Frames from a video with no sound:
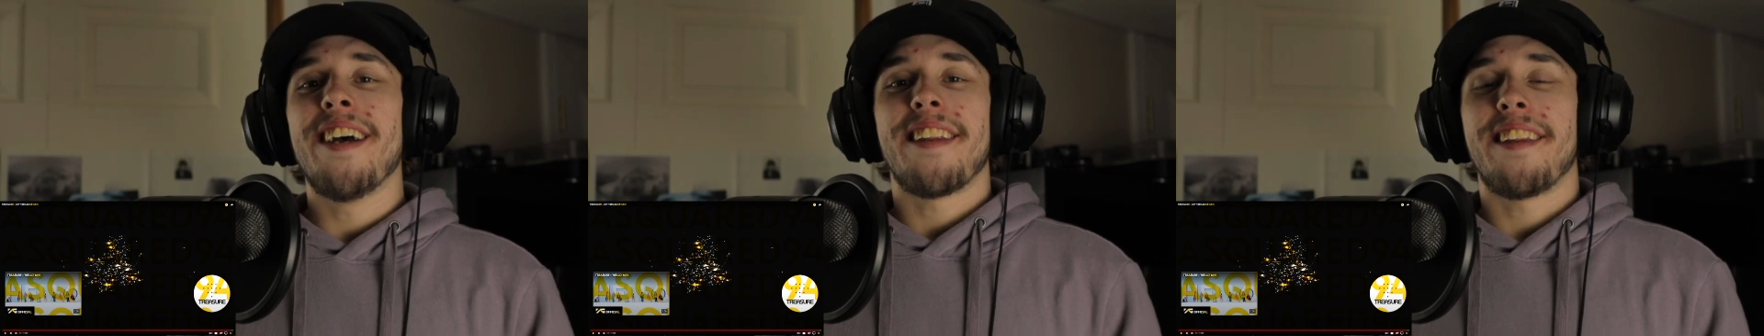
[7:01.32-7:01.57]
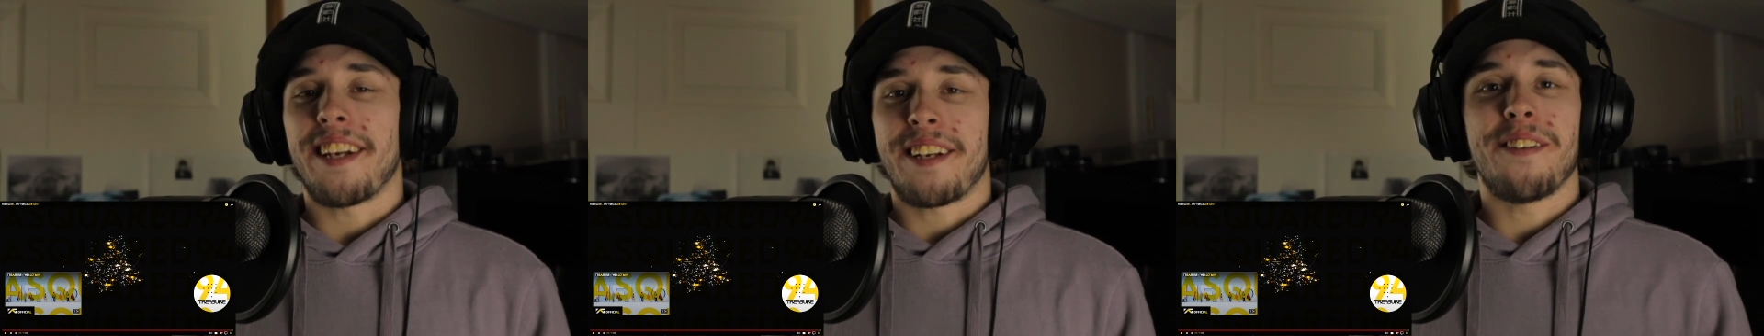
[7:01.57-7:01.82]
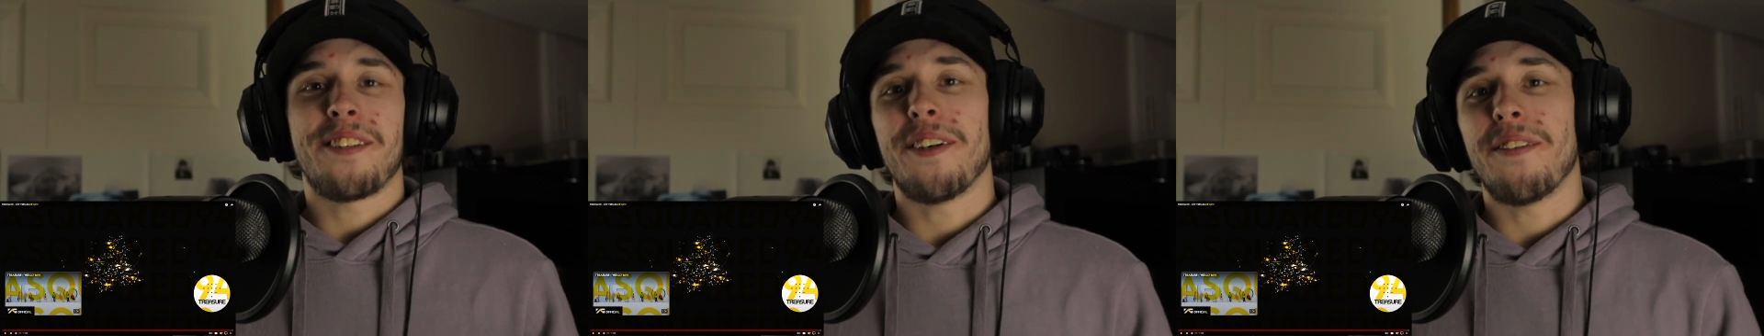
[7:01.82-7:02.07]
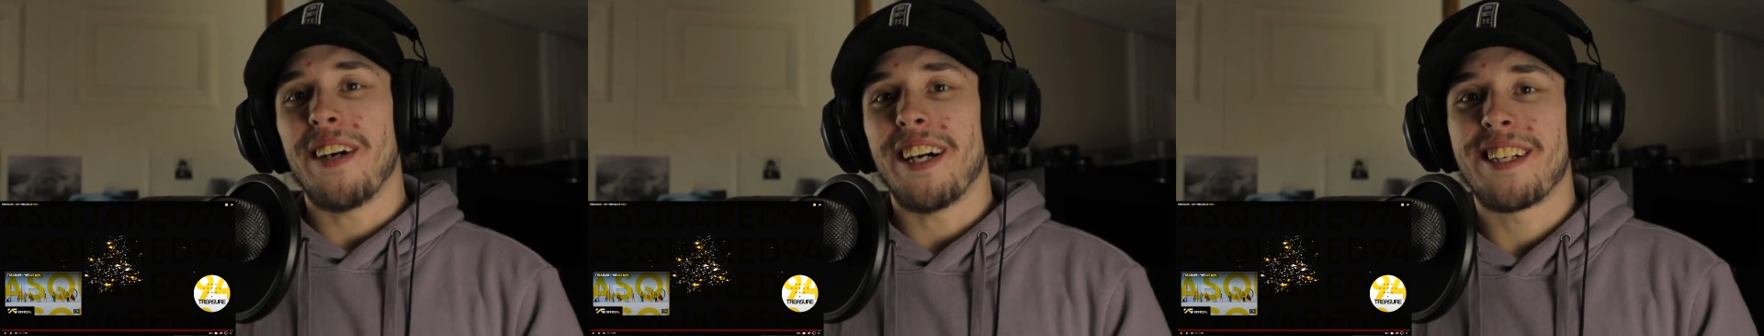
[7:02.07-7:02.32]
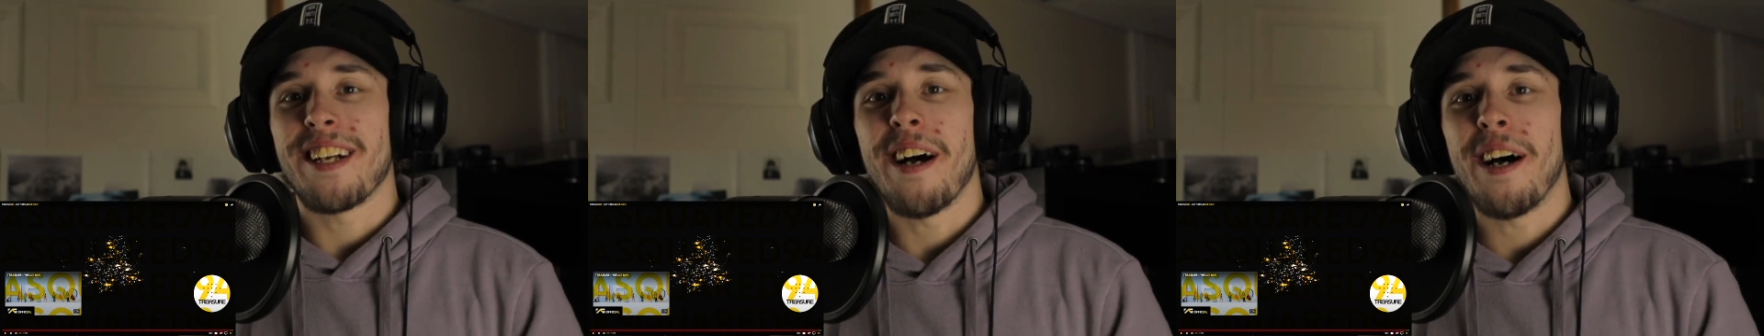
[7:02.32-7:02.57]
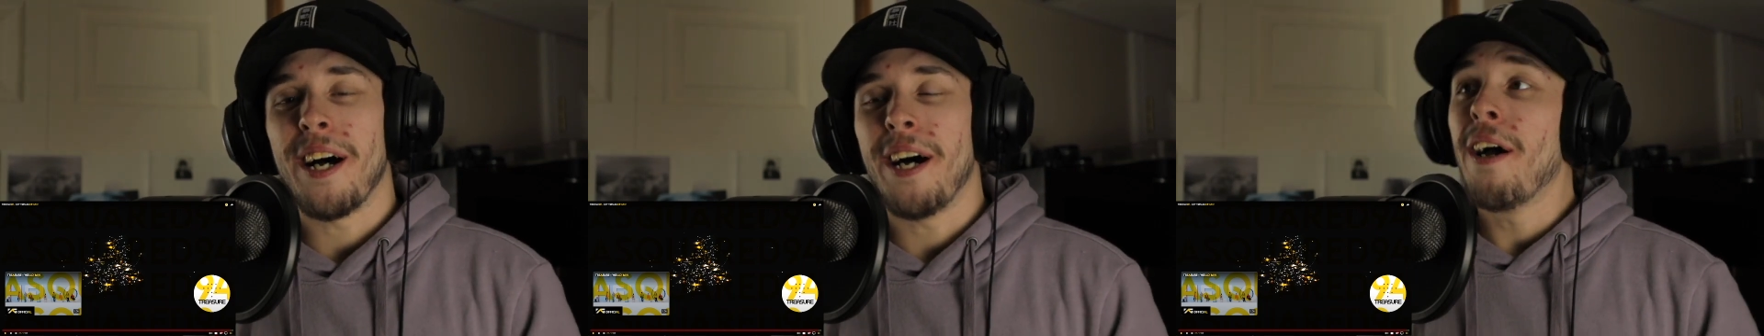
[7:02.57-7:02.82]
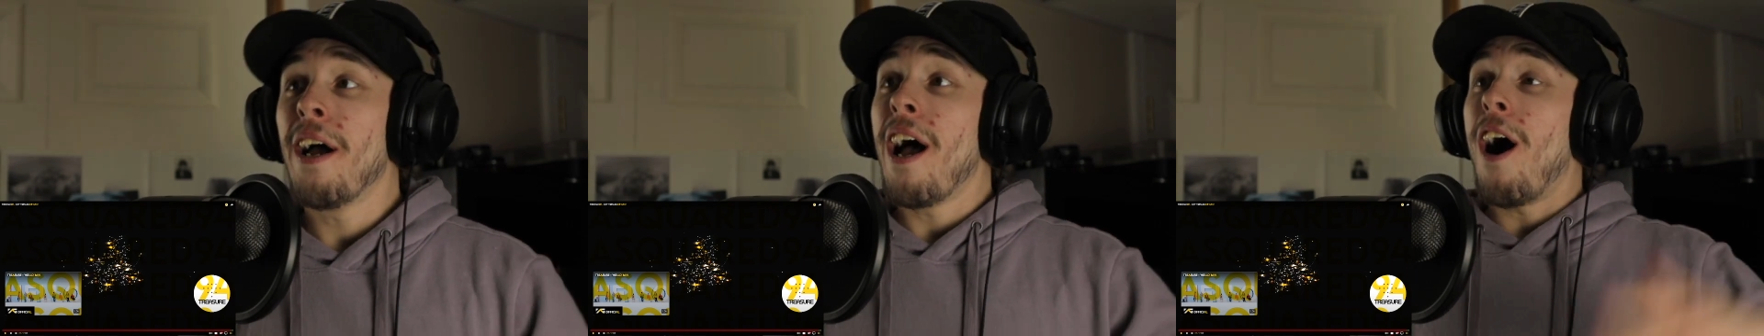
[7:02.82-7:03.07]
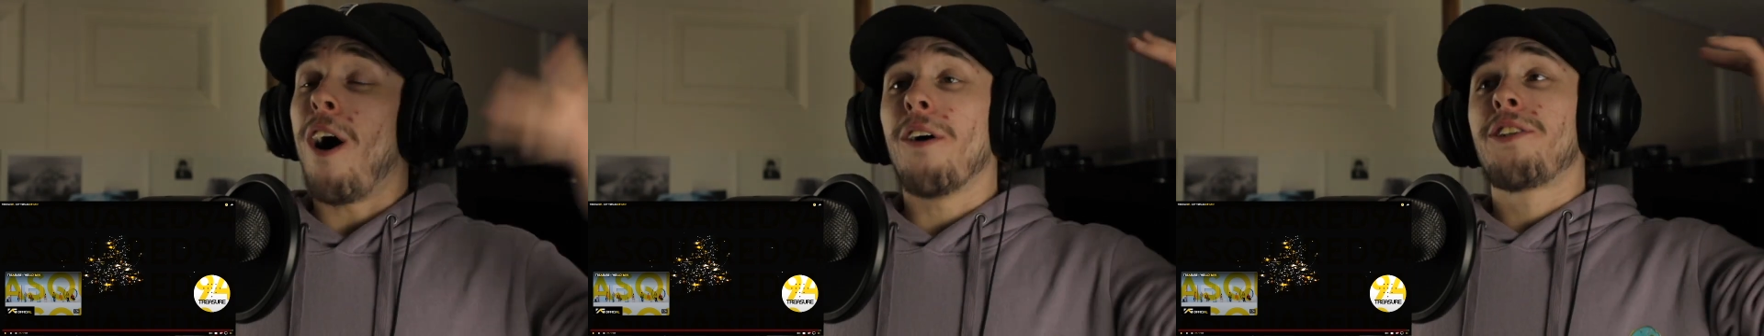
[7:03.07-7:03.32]
thank you so much.
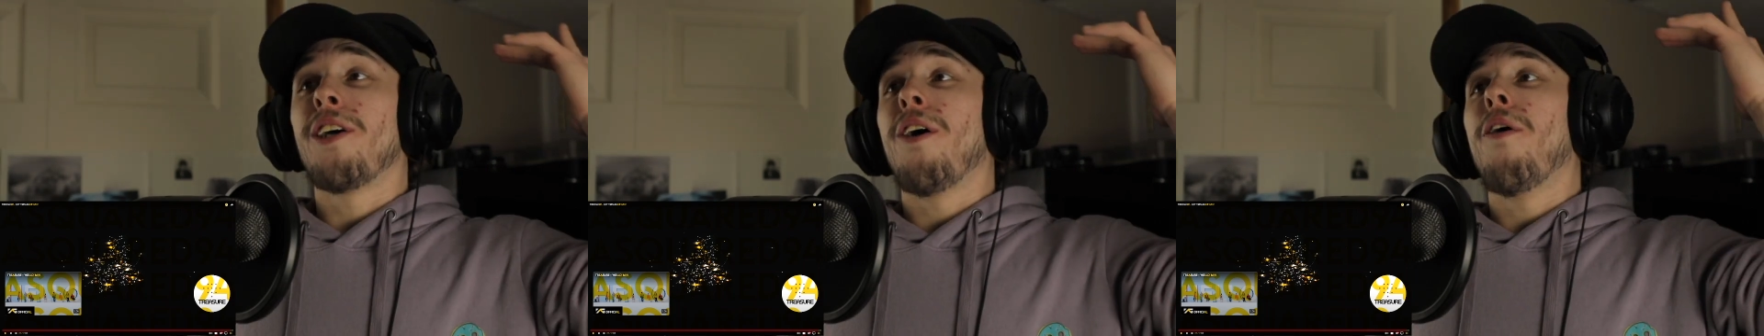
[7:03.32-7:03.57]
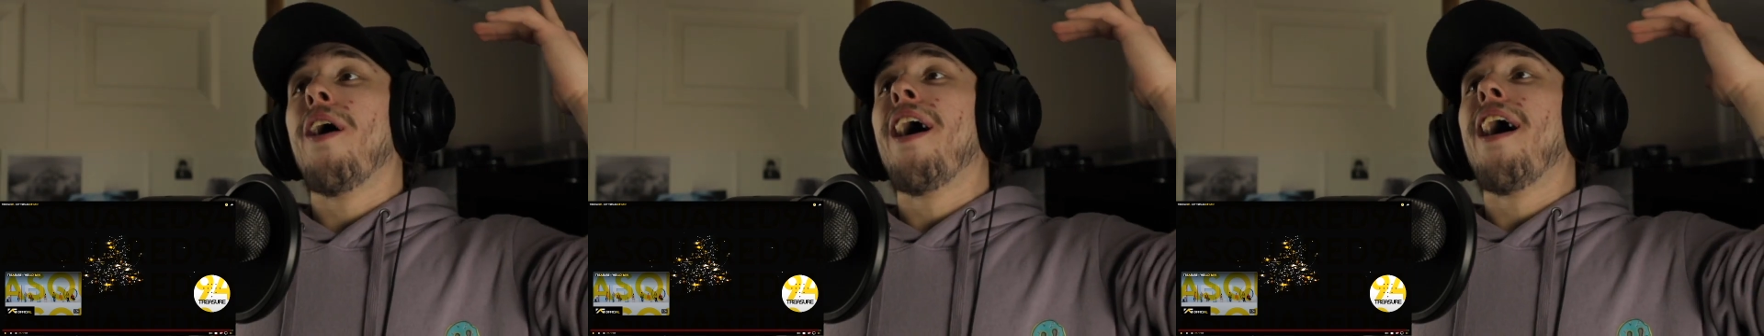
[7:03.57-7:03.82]
Also,